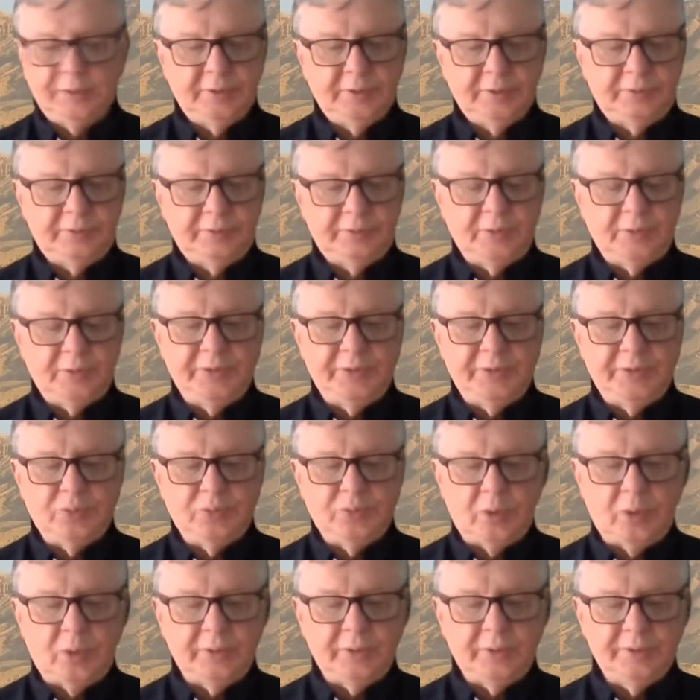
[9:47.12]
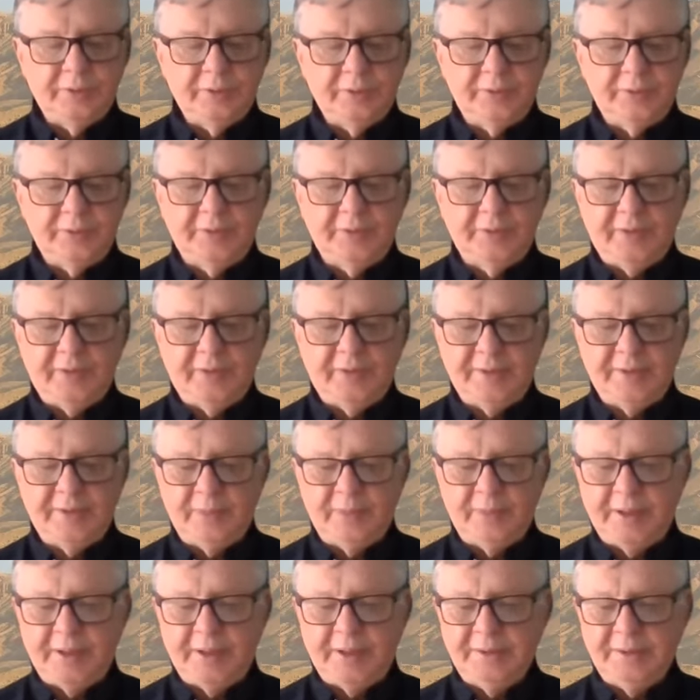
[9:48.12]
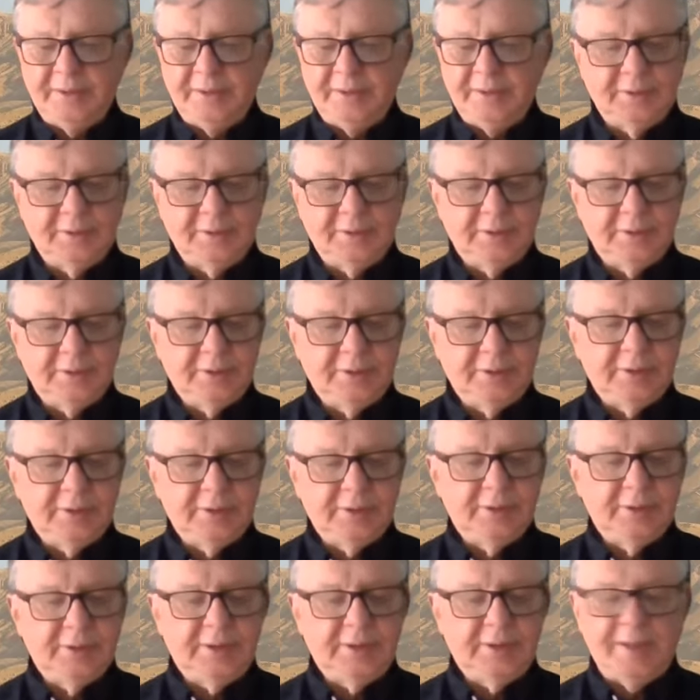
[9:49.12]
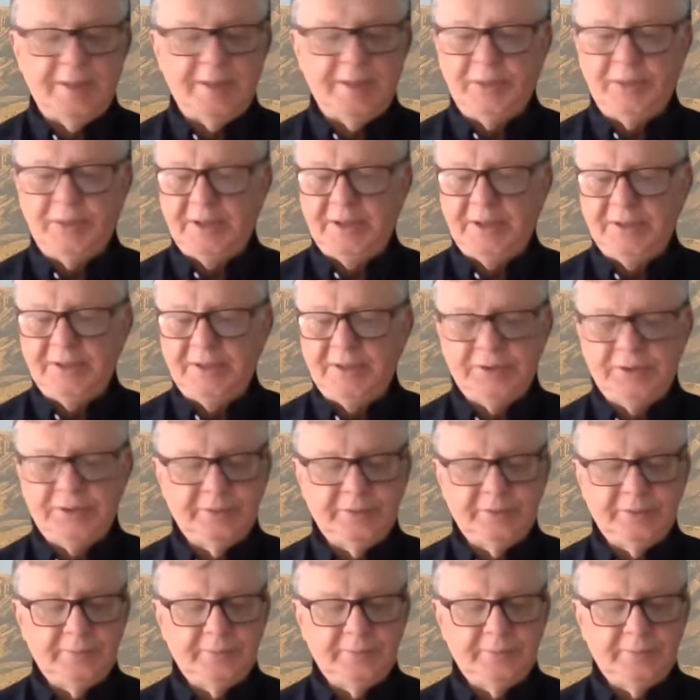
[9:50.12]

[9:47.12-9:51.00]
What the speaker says: From this one, the divine mind emanates,